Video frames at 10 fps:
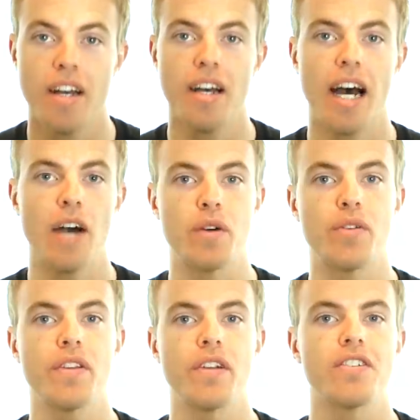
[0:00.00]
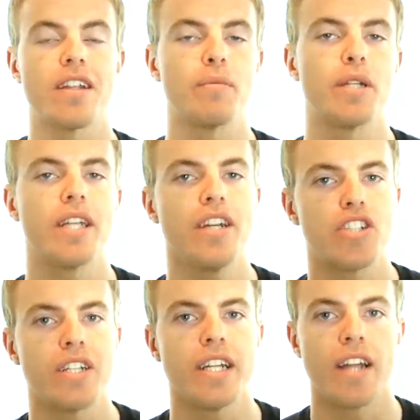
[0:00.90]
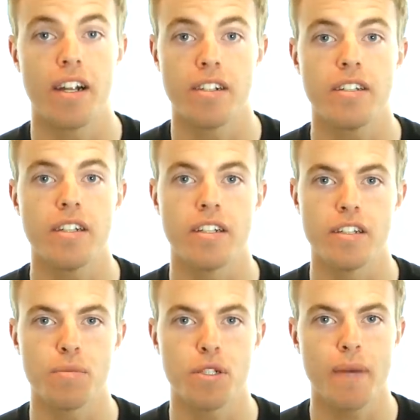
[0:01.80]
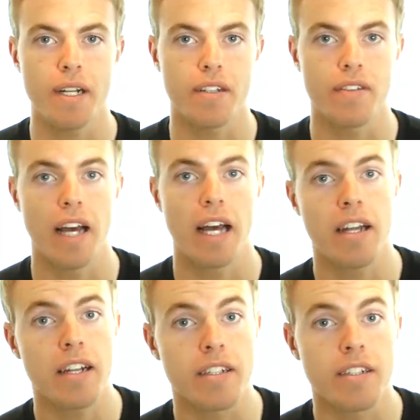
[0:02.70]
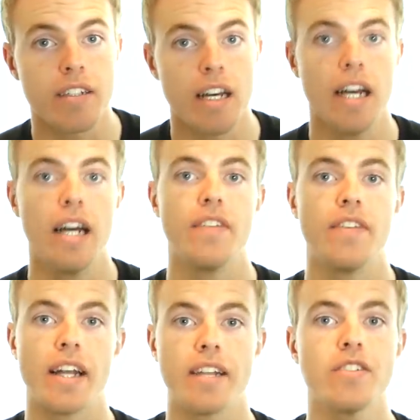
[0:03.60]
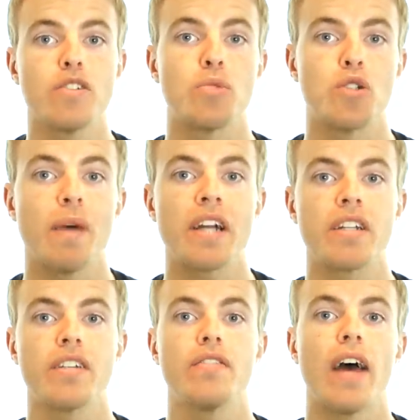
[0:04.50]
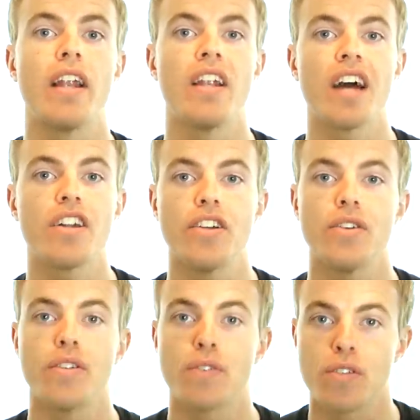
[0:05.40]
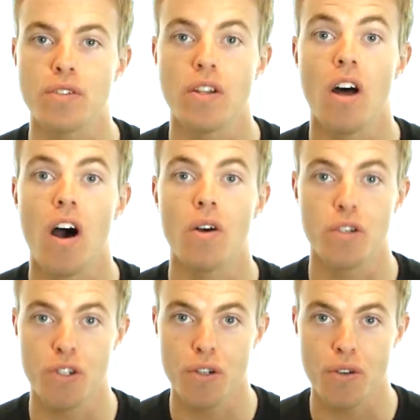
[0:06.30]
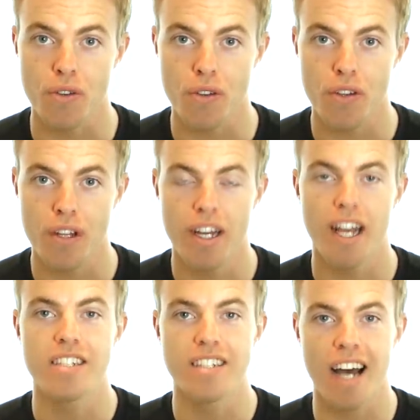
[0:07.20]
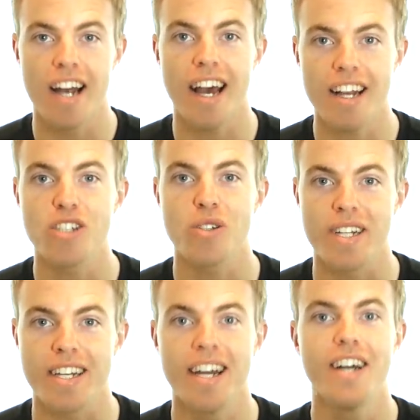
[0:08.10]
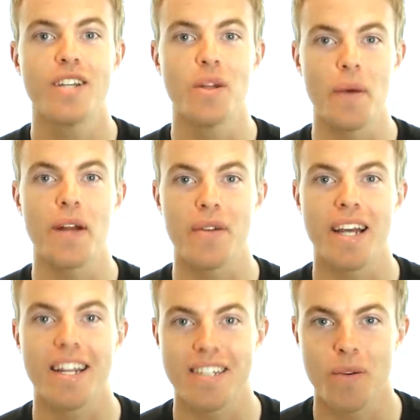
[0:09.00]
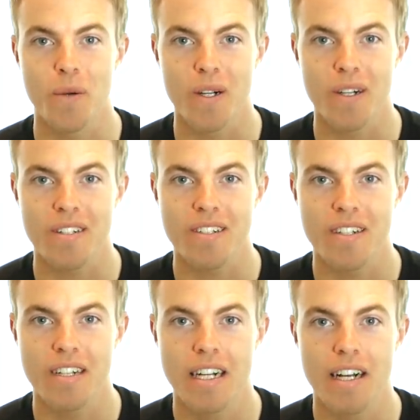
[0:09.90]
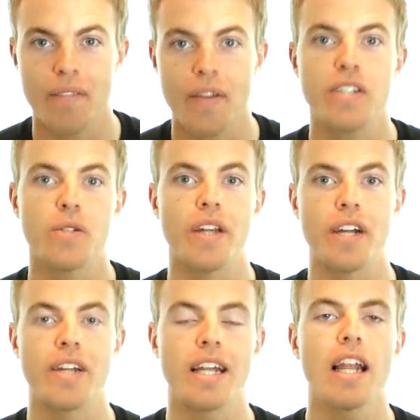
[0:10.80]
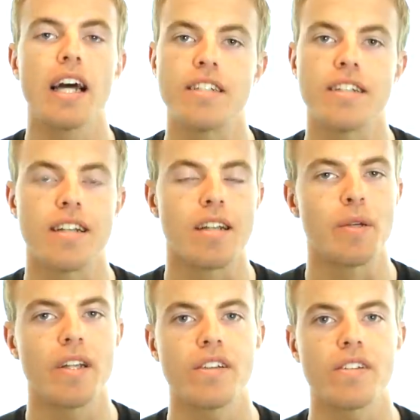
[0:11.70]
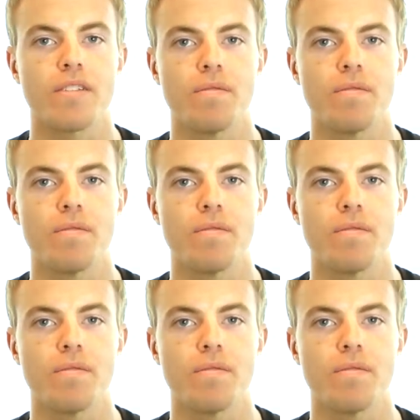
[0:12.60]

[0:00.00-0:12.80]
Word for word: However, there is a limitation inherent in this perspective, and that is that it is a perspective and not a universal law or truth. It's not actually the way reality works. So therein lies its limitation.